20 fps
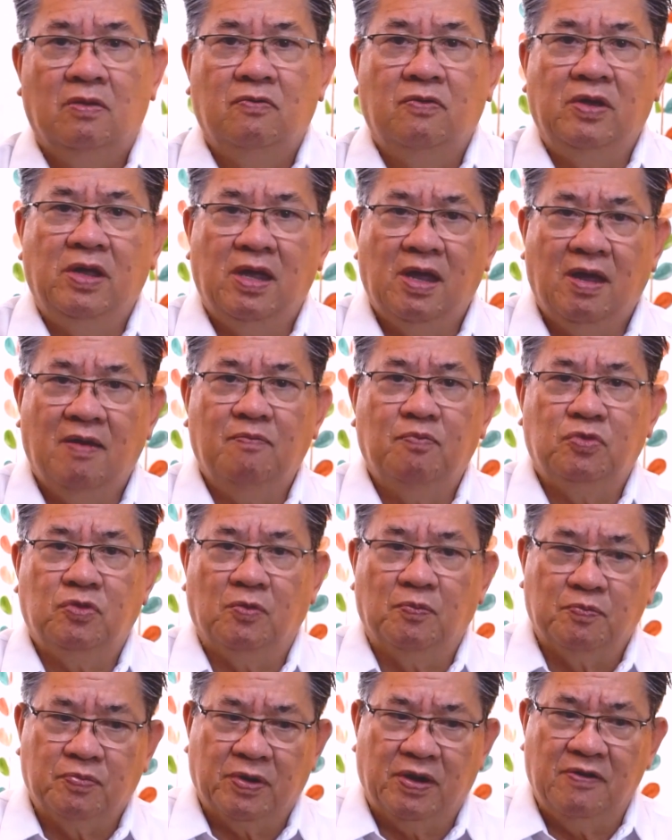we have
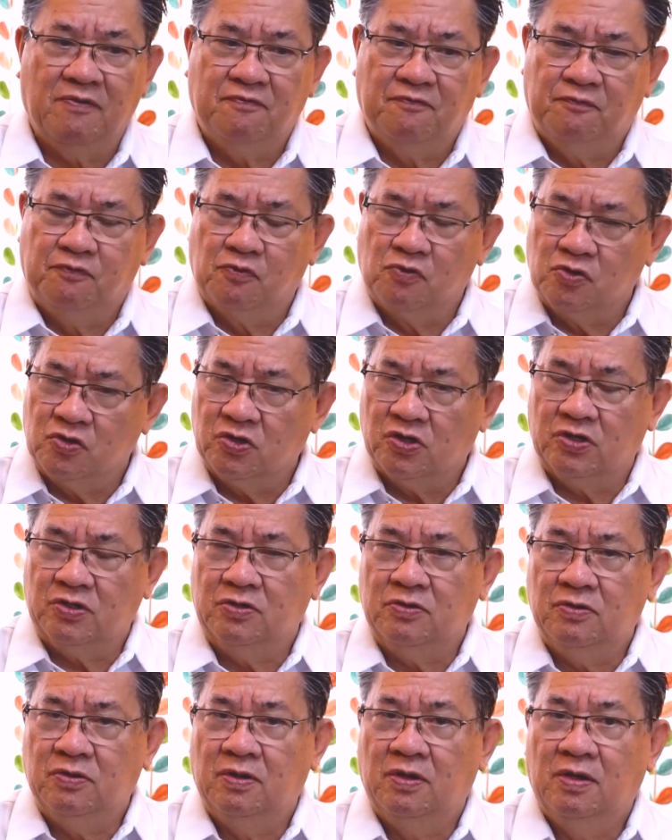to pray
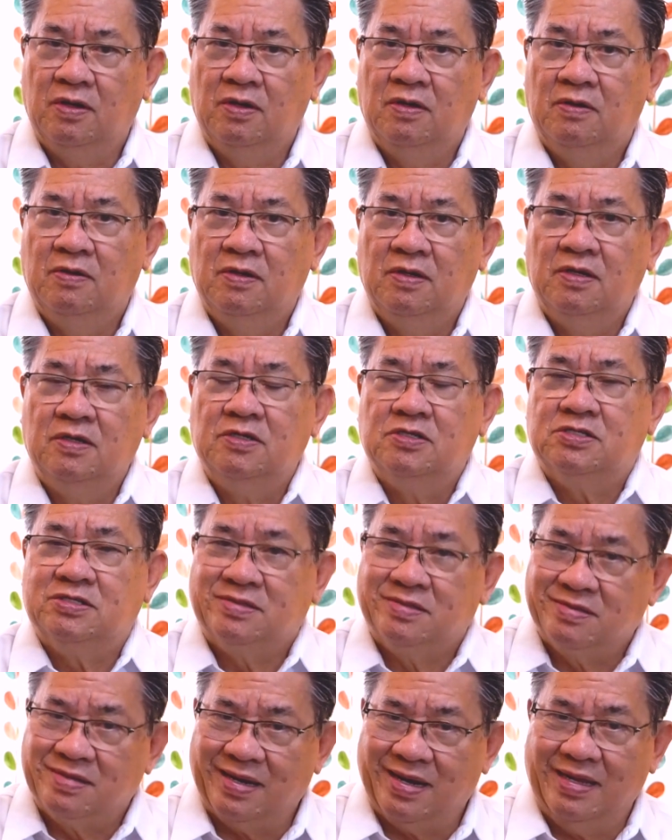for
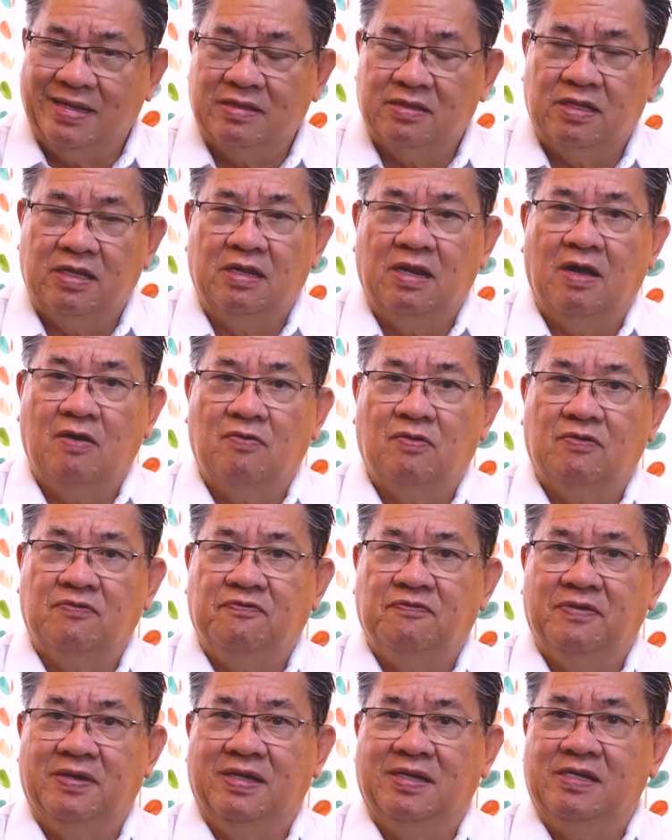strength in our
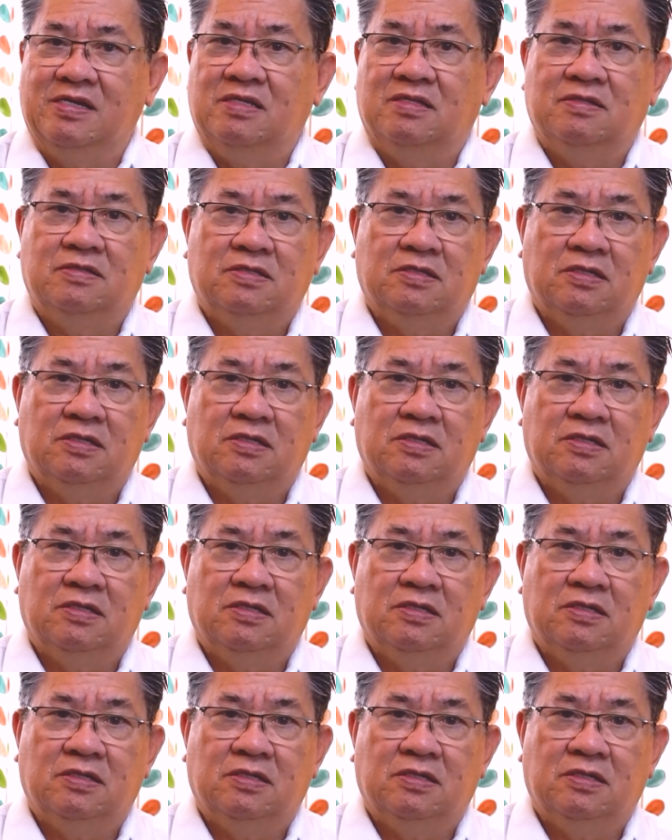faith.